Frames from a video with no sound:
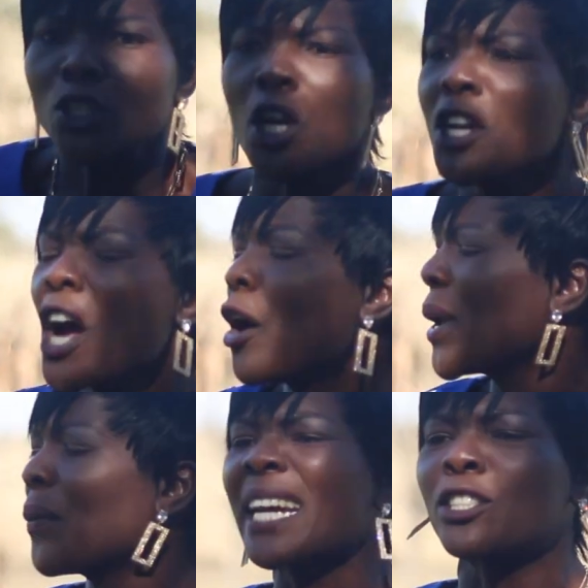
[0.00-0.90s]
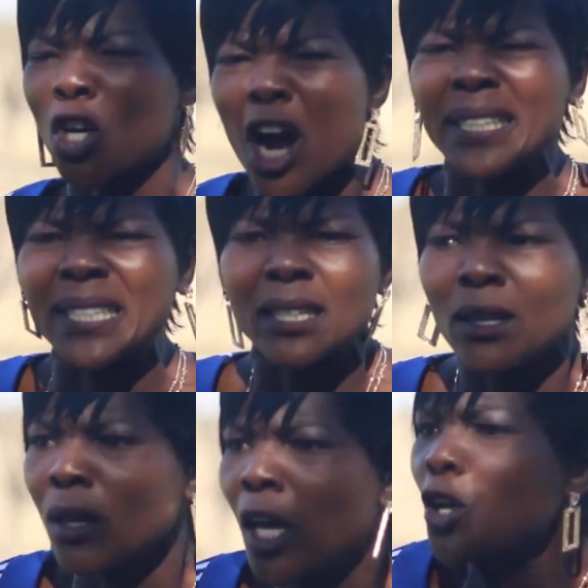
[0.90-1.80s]
Do you know we were taught?
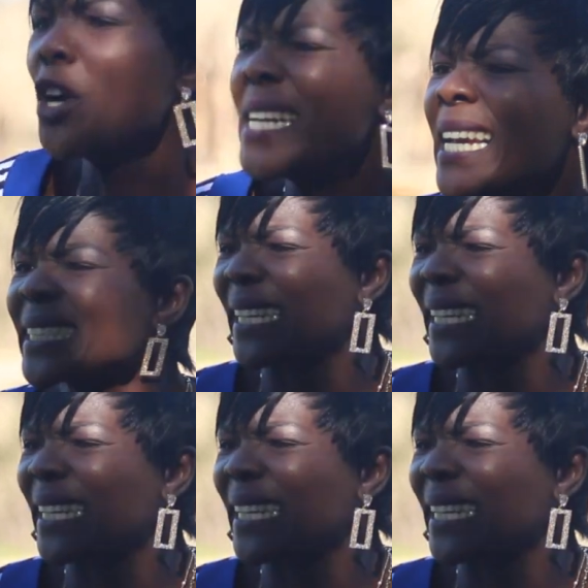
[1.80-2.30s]
You need a